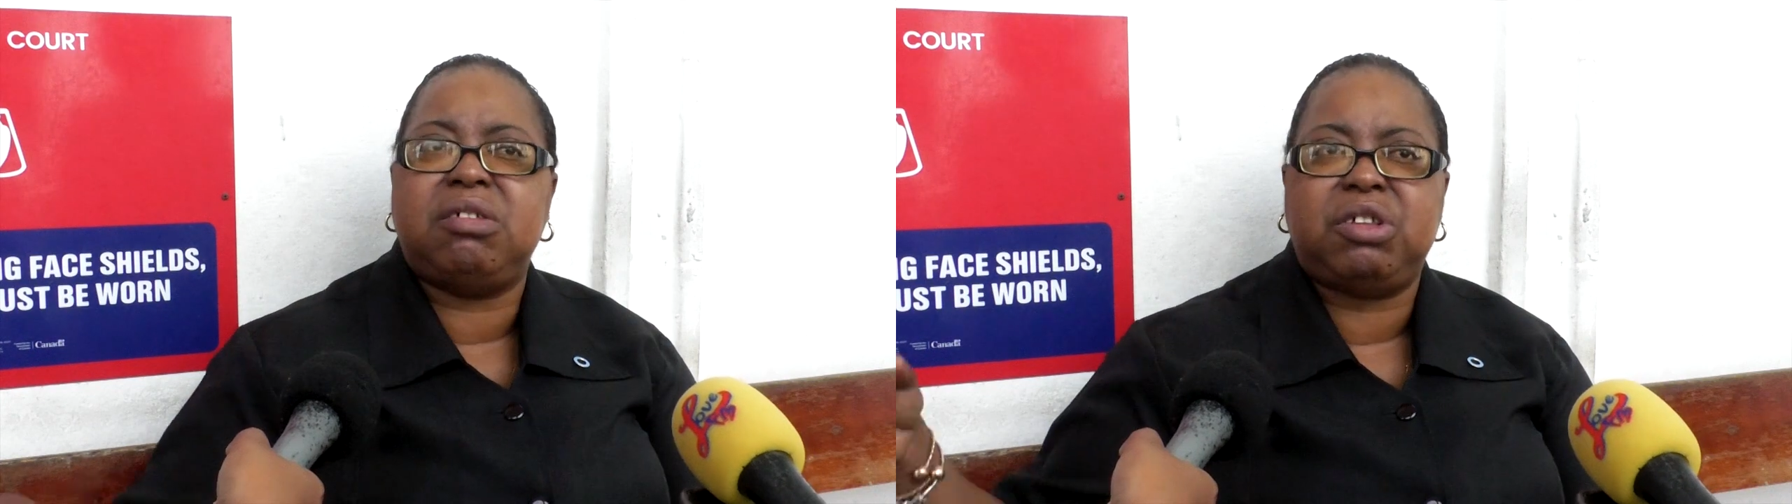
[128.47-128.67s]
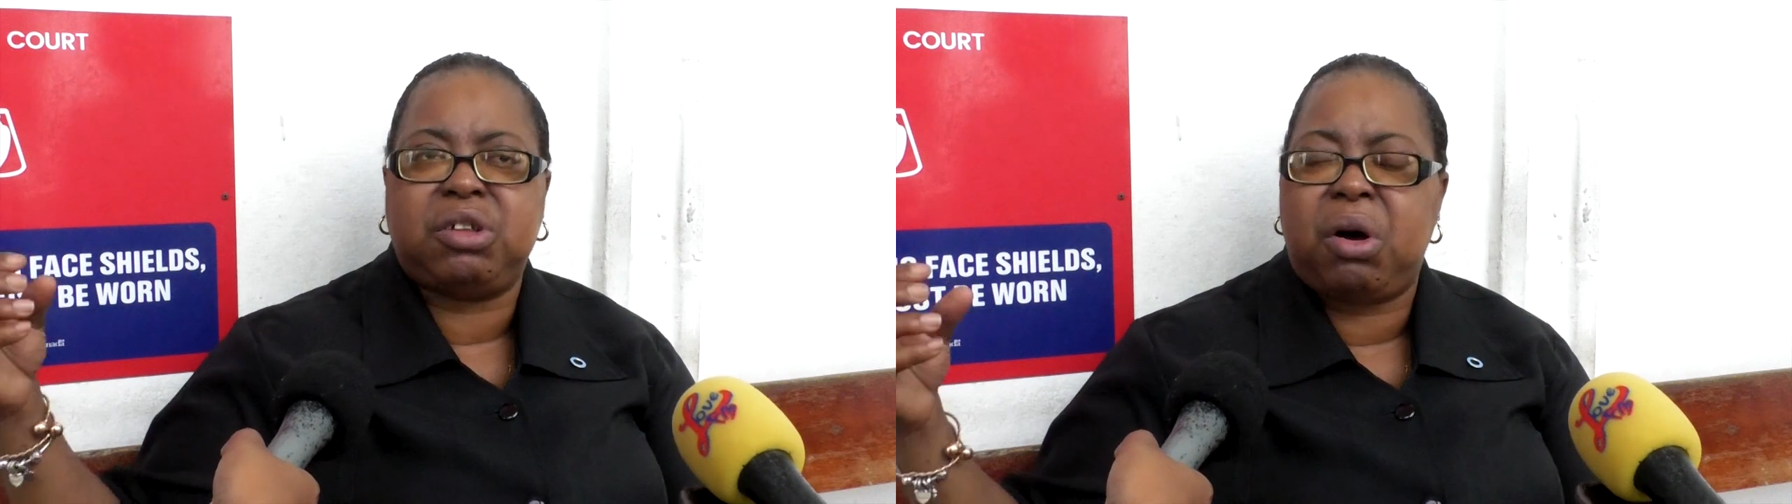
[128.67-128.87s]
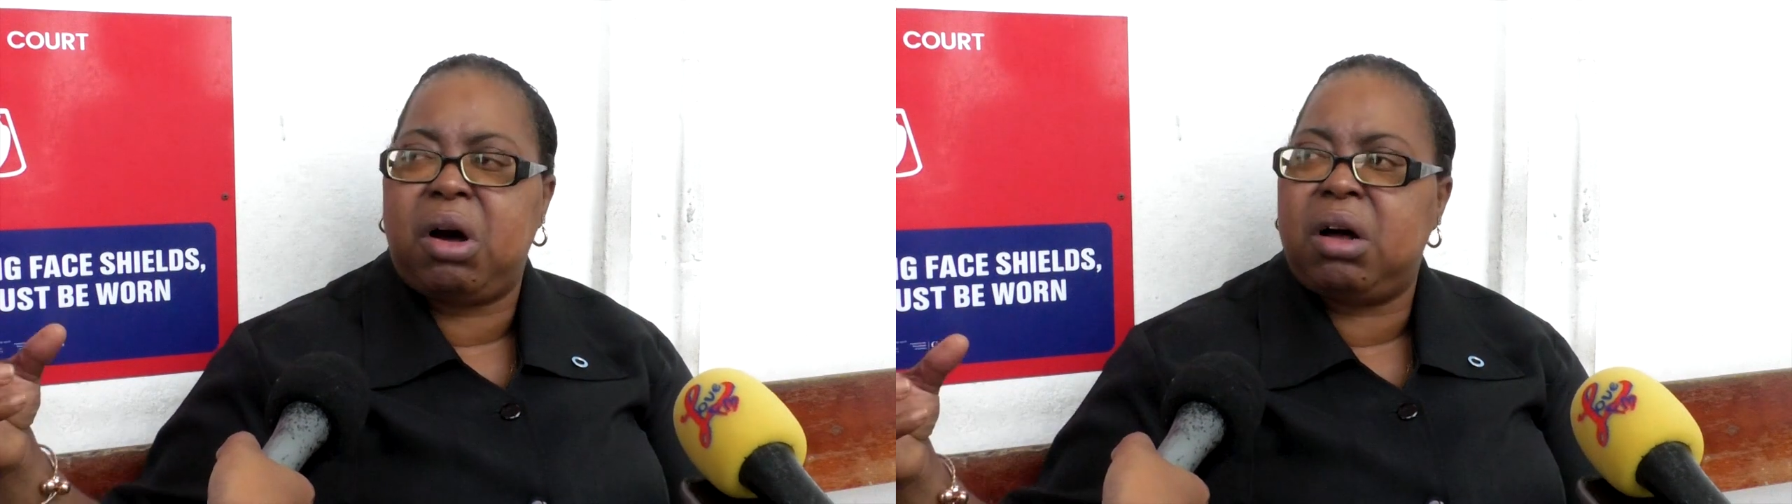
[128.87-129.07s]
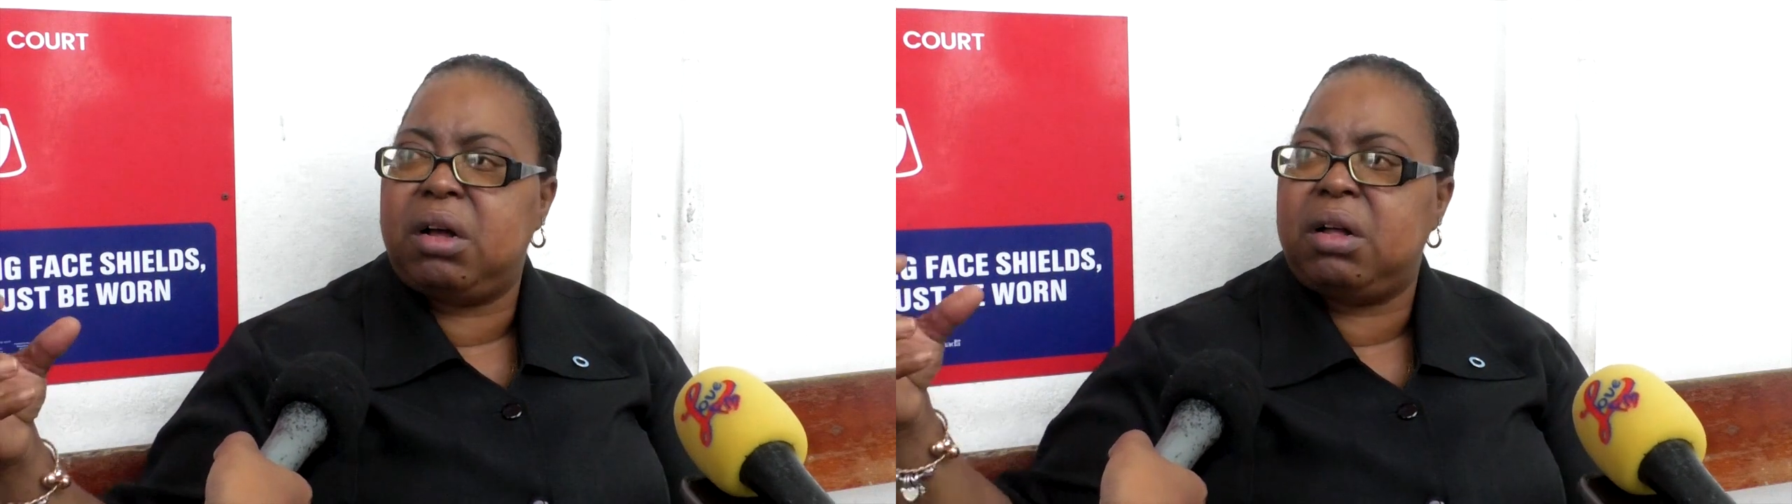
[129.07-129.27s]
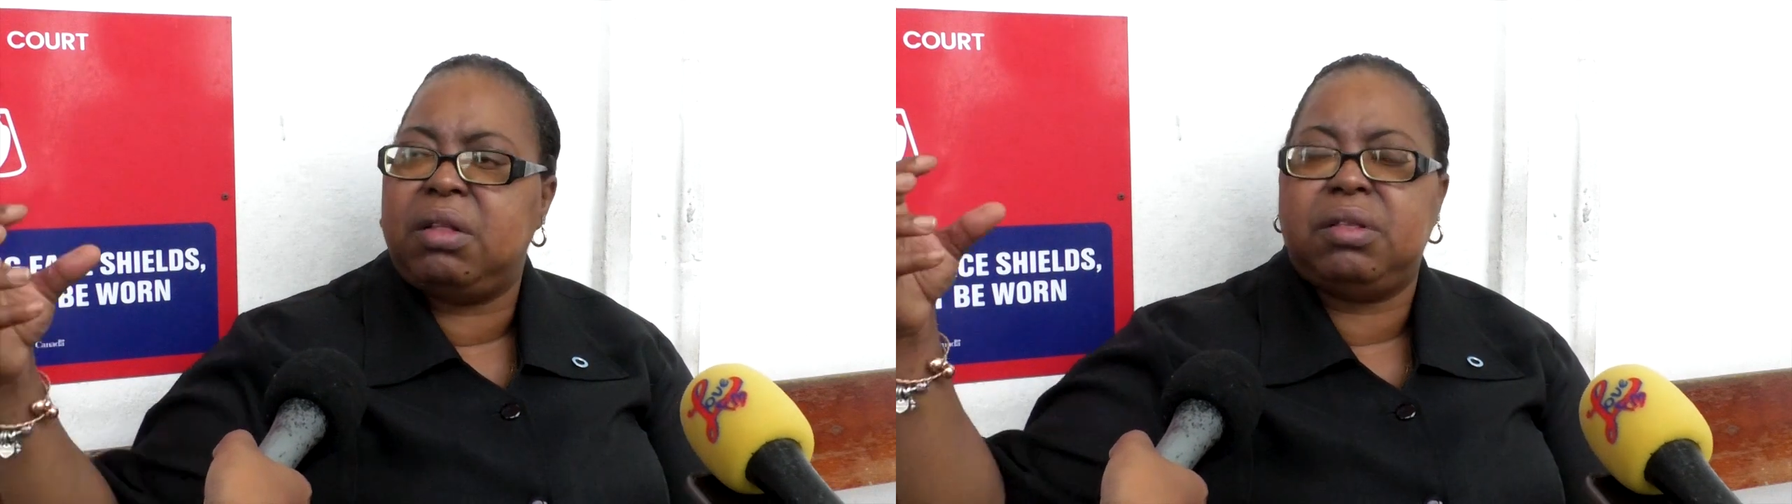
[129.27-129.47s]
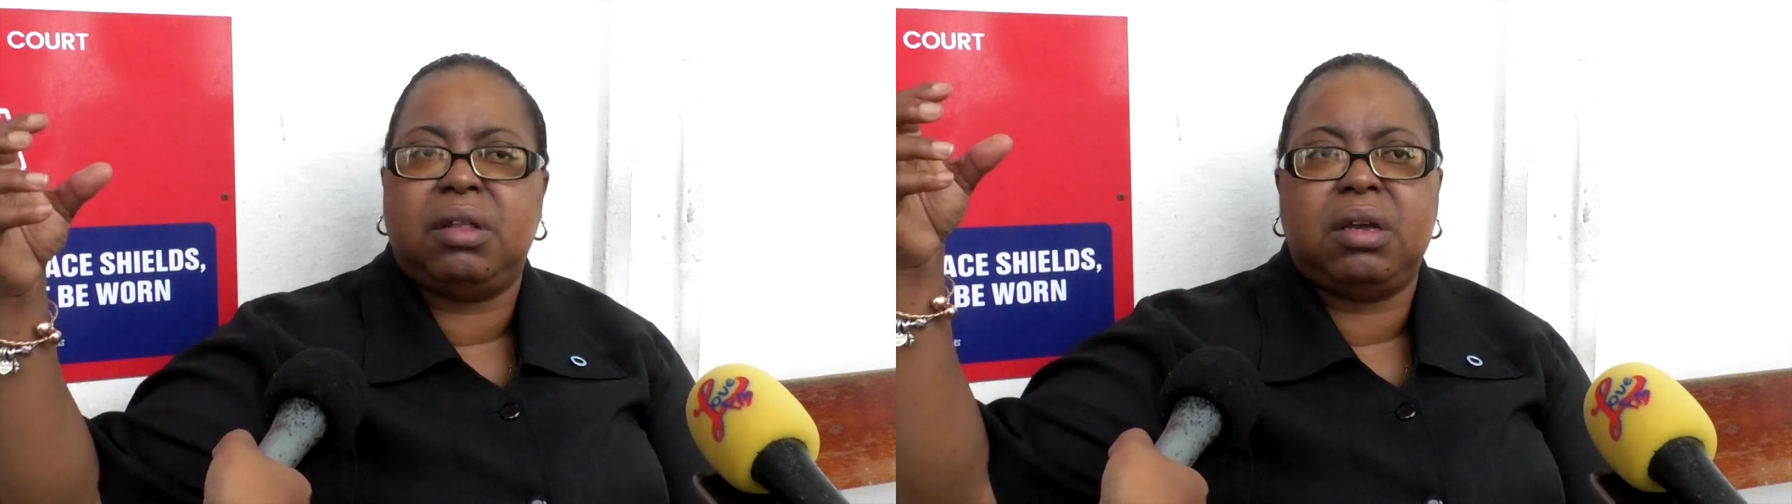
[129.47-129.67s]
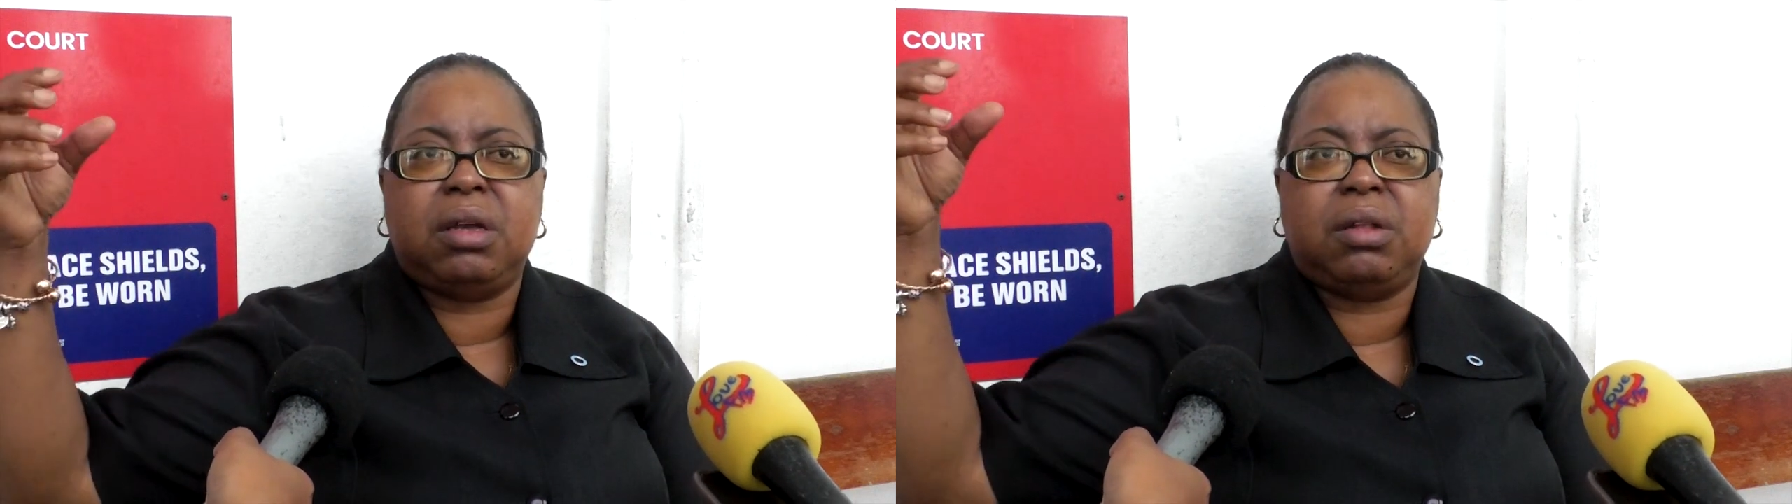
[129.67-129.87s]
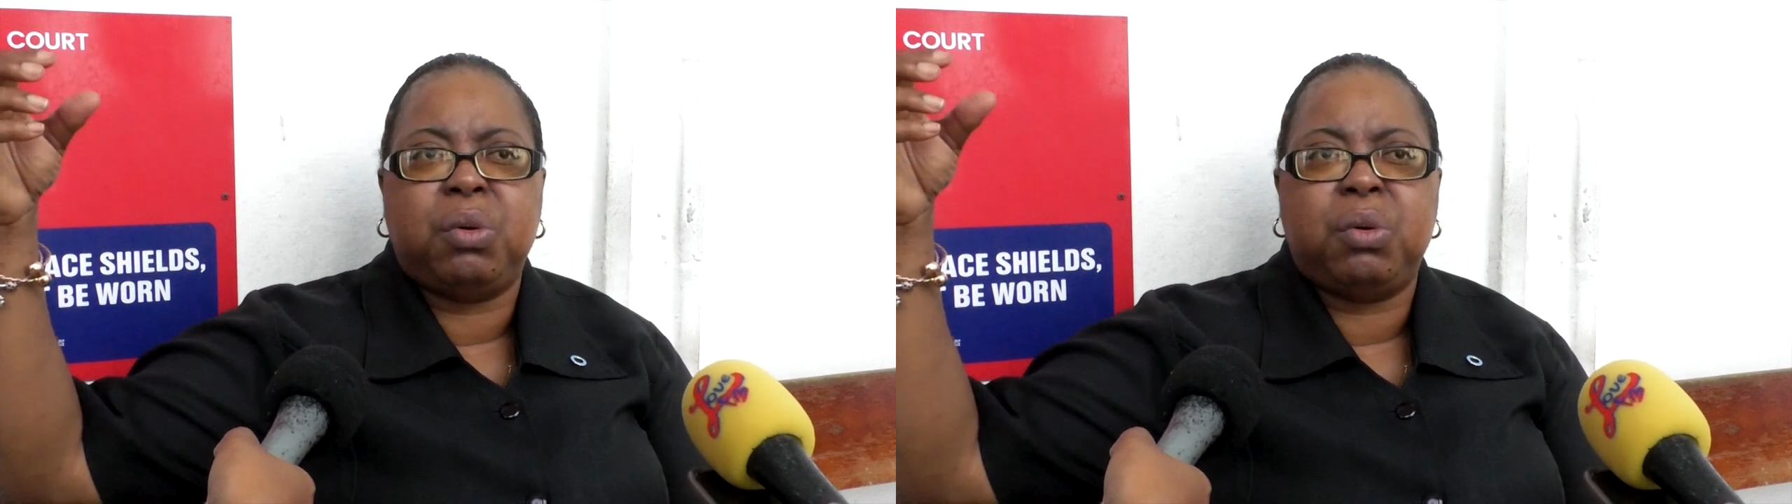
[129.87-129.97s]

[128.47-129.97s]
saw the